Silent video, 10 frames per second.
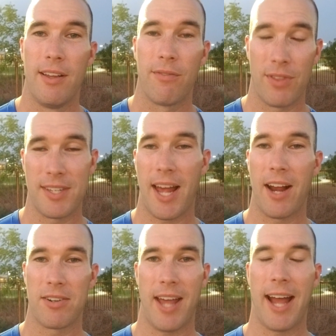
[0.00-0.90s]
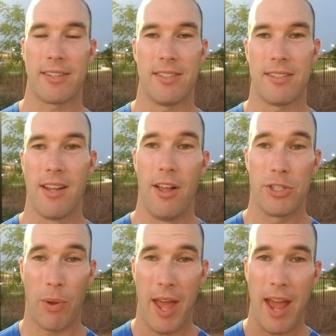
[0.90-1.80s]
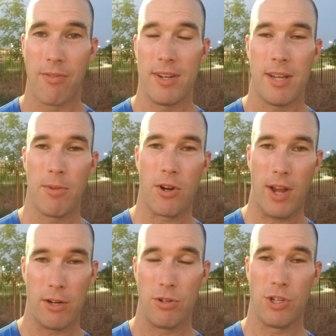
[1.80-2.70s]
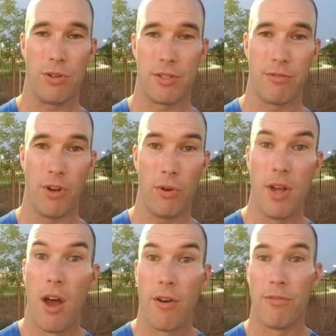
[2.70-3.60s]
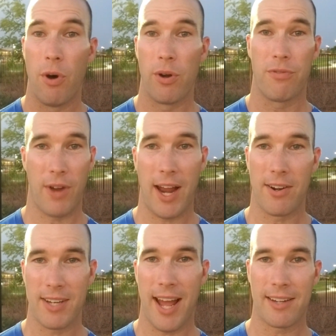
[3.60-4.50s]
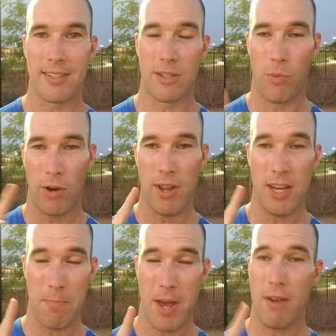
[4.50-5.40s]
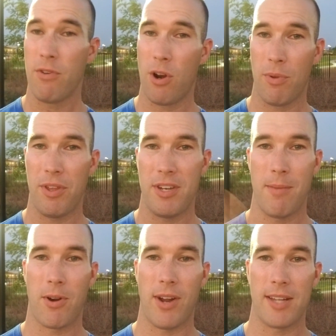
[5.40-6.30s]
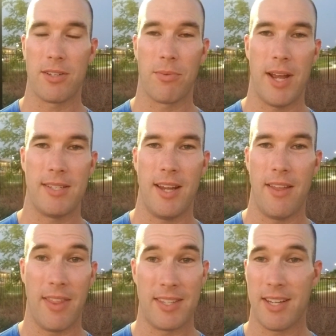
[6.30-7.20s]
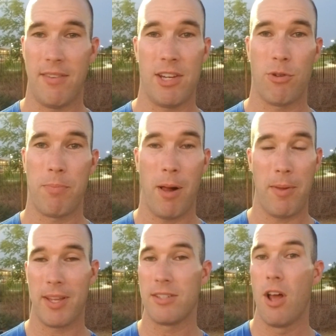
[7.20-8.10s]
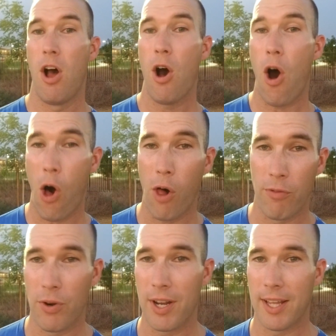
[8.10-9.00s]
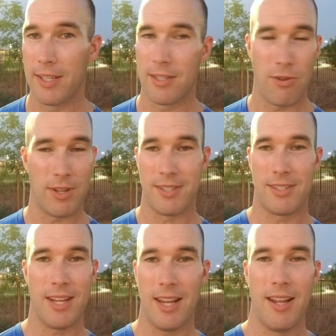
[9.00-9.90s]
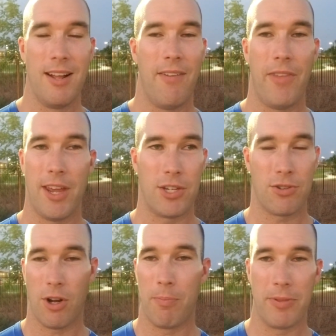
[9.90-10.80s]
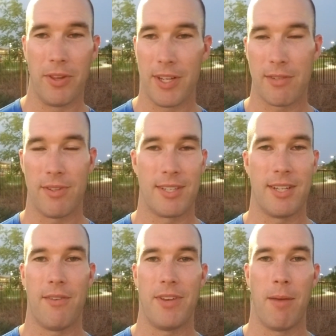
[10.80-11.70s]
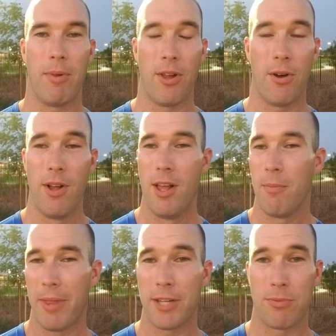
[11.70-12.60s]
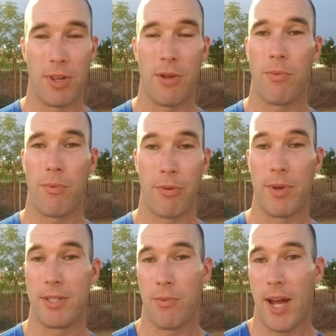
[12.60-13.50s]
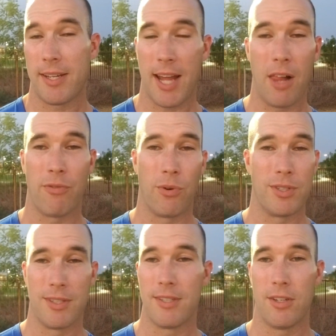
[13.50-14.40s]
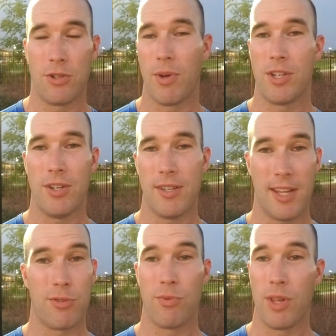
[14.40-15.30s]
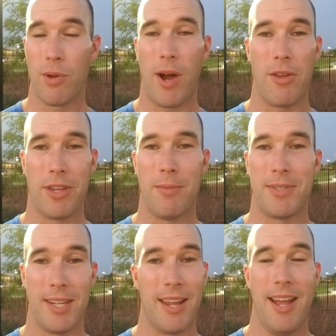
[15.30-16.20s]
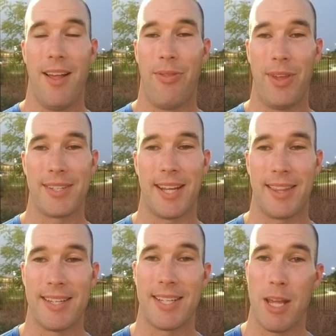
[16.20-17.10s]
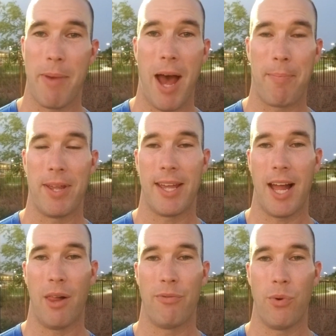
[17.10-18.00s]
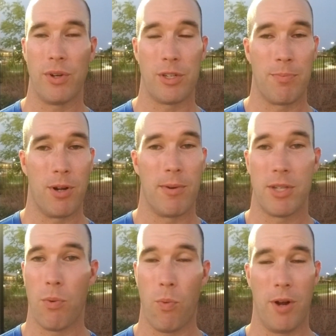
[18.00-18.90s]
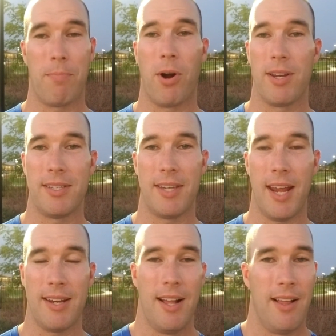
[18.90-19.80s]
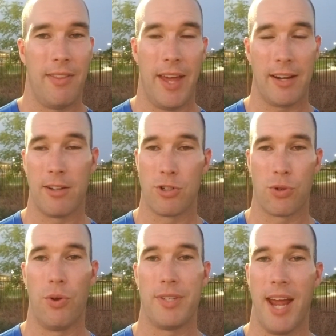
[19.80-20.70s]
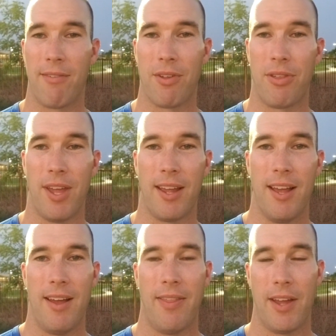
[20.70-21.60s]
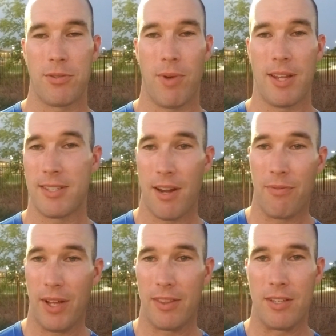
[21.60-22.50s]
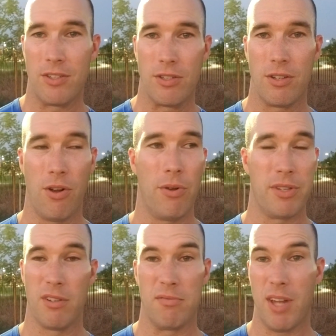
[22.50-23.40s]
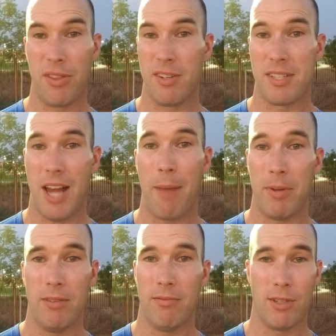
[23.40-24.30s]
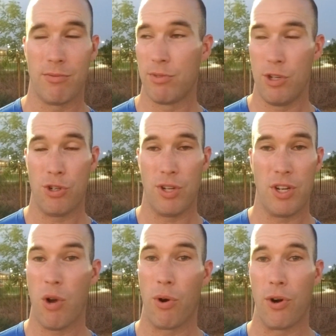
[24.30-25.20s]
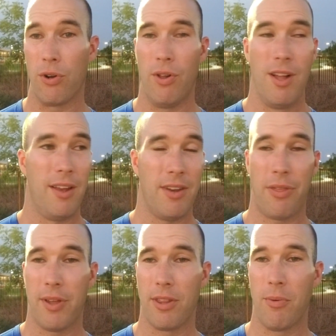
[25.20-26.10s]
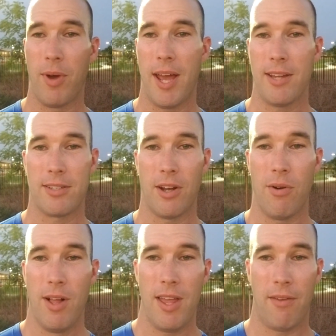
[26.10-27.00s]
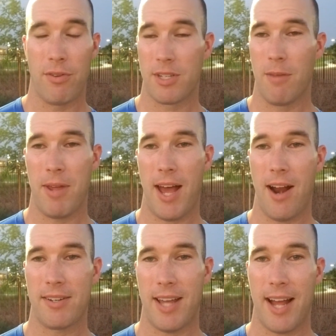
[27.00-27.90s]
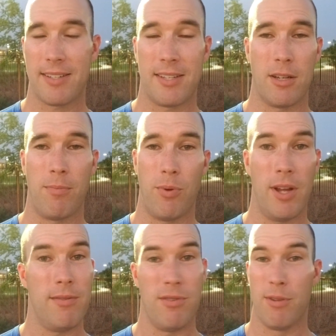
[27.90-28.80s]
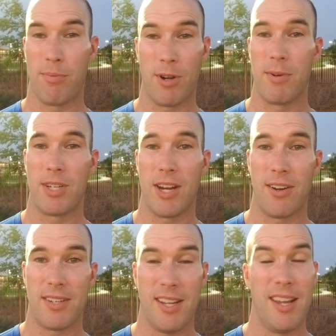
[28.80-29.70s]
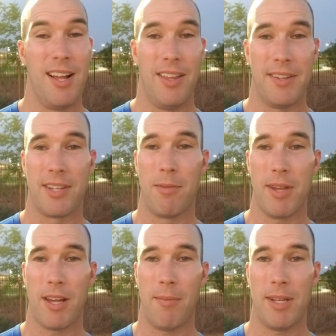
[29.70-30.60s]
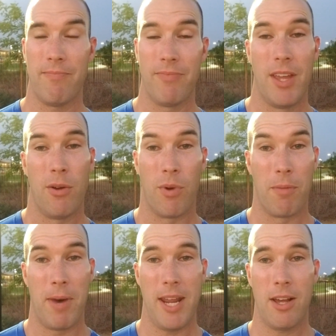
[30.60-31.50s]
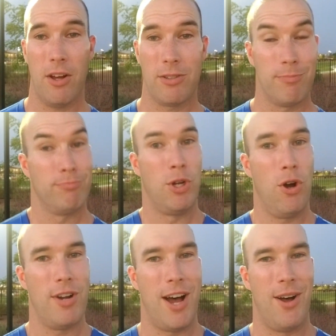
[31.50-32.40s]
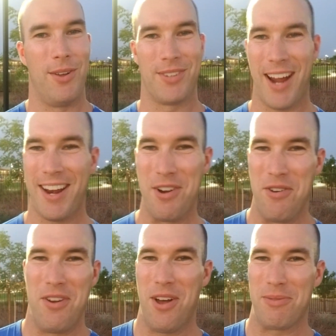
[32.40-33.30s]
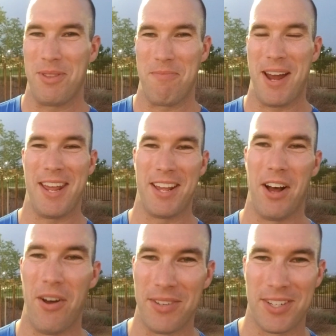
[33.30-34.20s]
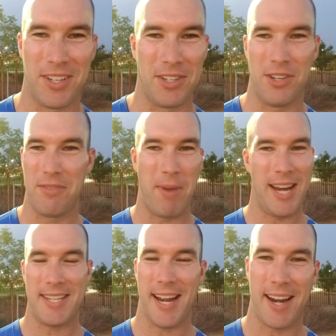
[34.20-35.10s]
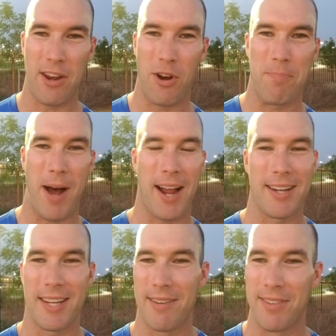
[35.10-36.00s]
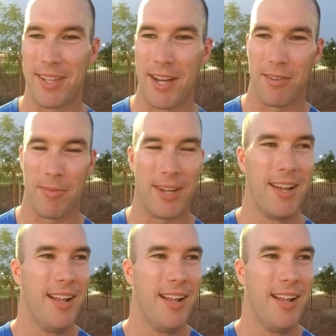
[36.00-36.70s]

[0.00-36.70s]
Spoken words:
for these higher taxes. So every Democrat who chose to vote voted for higher taxes. The one independent voted with the Democrats to raise it, and the 17 Republicans all voted against it. You can see it in the history. I'll put the links for this stuff down below. But that's really the reason why California's in this situation is. That's really why you keep seeing things like this keep happening in California, because it's pretty much a one-party state that controls everything. And that's why stuff like this just goes and there's nothing to stop it. There's usually no hurdle, nothing in the way. So if there's gonna be a higher tax at some point, you can pretty much guarantee it's gonna be coming. Where the money goes, who knows, right? Who knows where the money goes? It's just money taken out of your pocket to give to the government.